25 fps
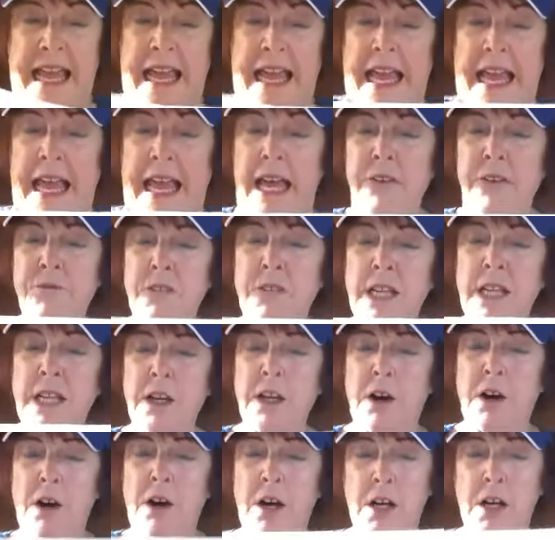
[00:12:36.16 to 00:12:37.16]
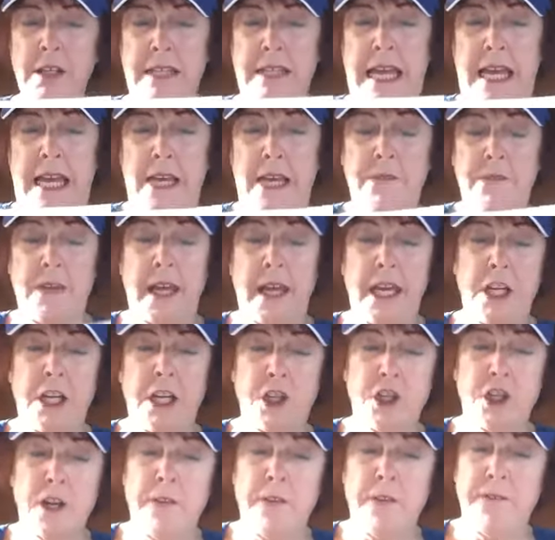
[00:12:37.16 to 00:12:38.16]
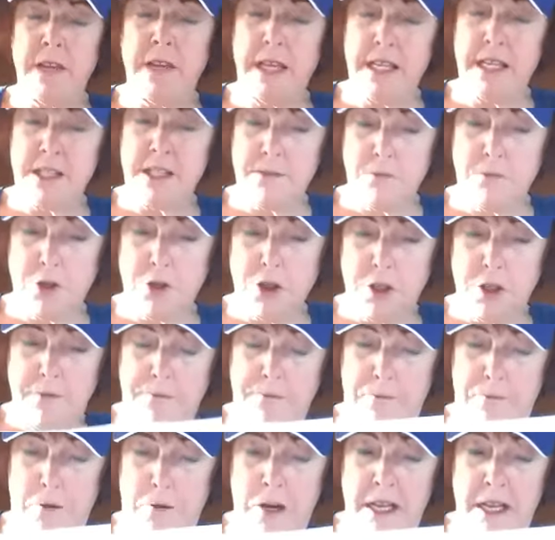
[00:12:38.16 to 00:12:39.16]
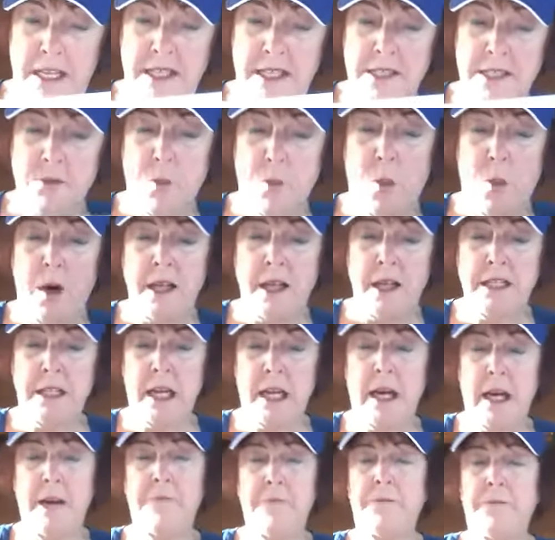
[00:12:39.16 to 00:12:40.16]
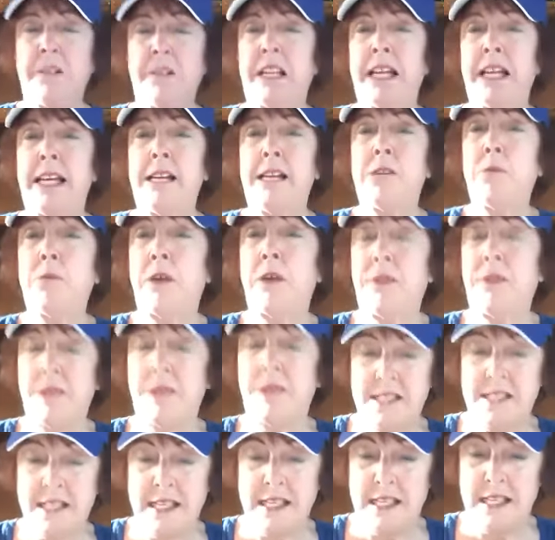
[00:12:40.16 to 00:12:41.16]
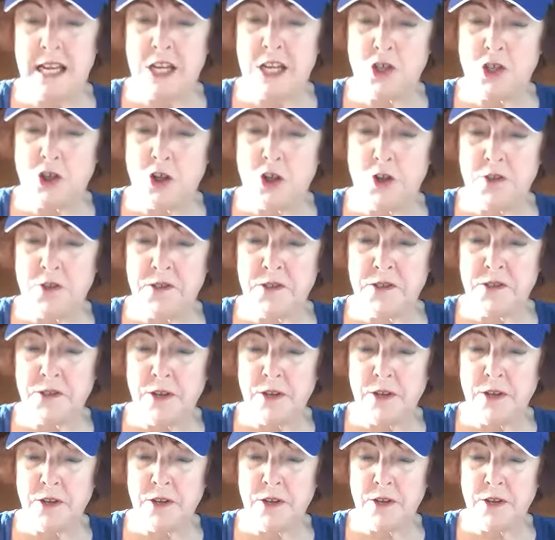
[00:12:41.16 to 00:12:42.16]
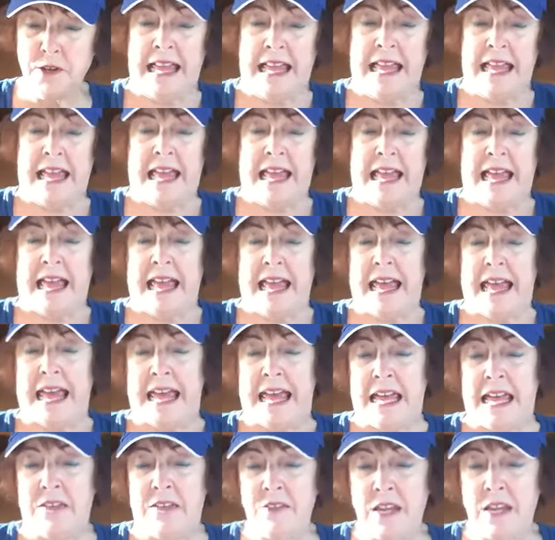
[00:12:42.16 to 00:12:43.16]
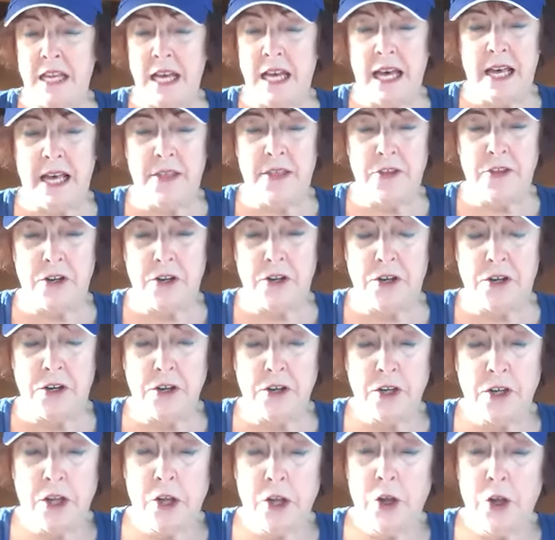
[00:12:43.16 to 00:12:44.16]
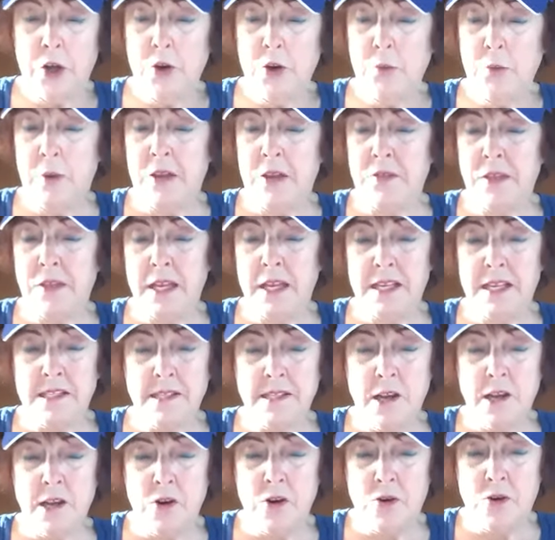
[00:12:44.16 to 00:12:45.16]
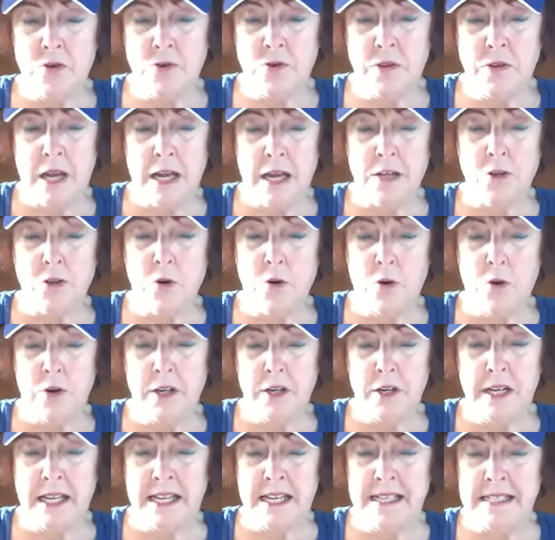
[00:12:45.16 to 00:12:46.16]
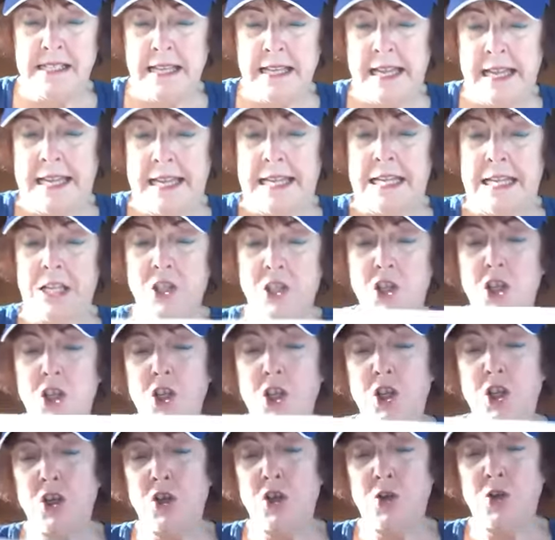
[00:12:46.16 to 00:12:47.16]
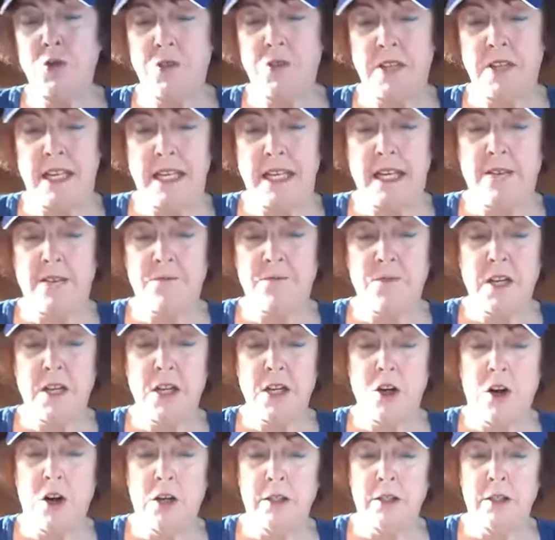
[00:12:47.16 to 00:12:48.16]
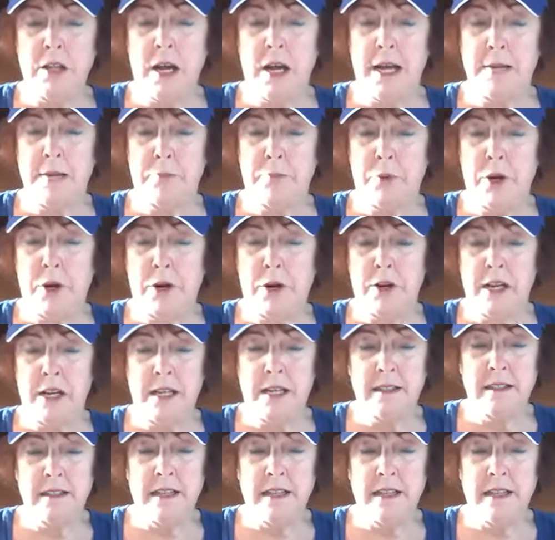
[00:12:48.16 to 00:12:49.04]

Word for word: FDR gave each of his good friends one cufflink with his initials and the other with his own, according to the FDR library.